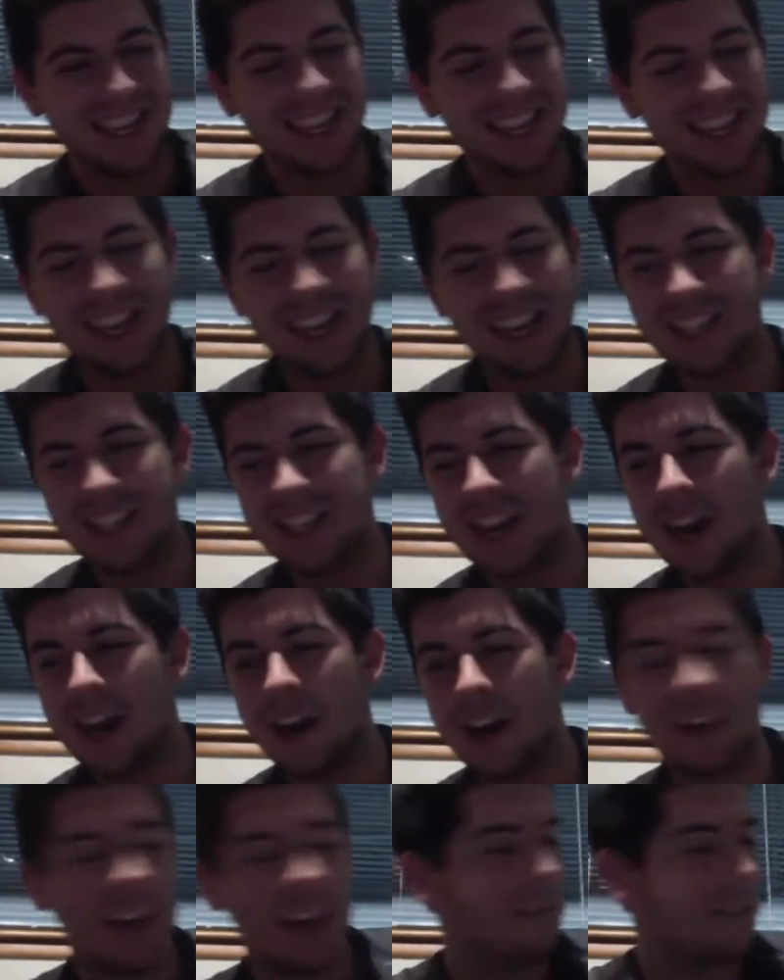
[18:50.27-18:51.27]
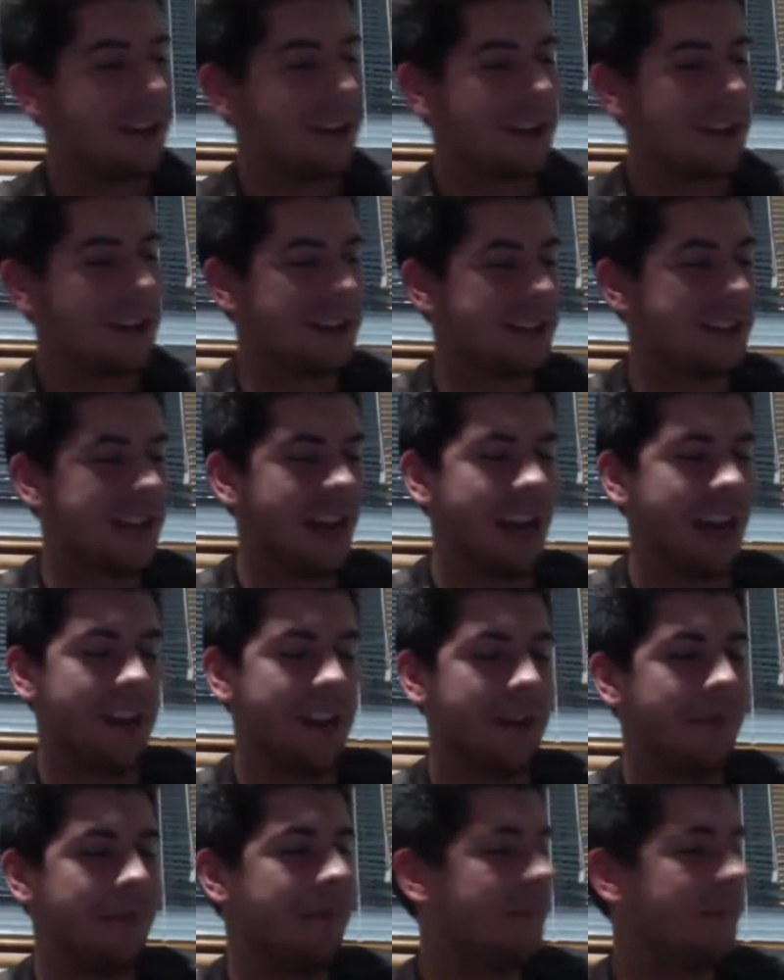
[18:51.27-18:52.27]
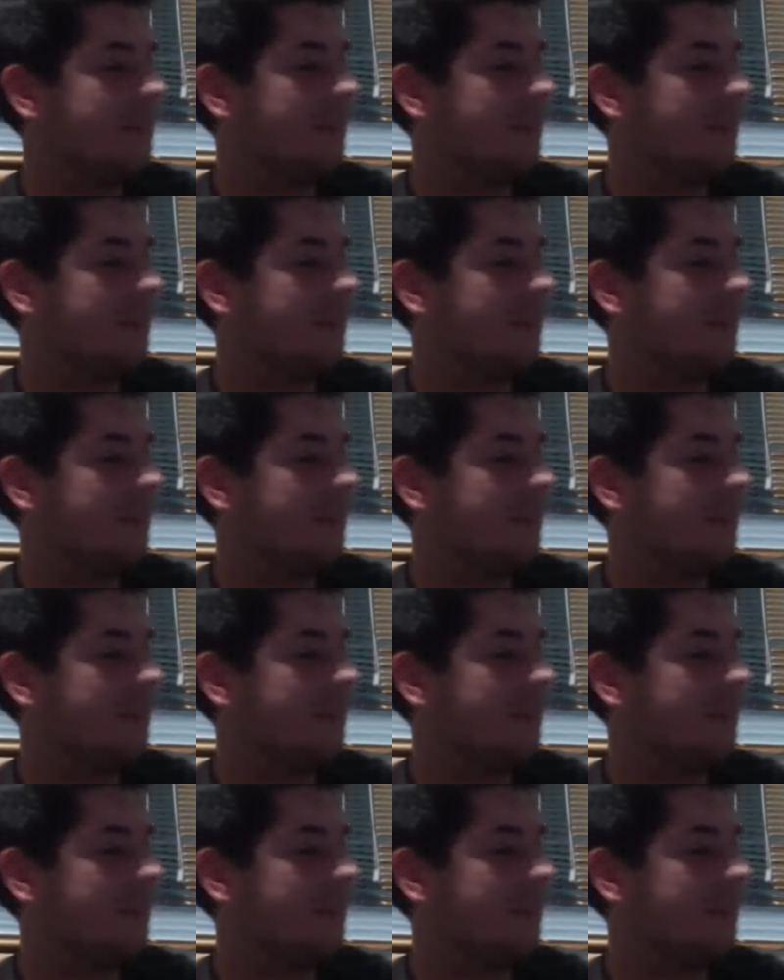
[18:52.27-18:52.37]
entire Cavaliers stadium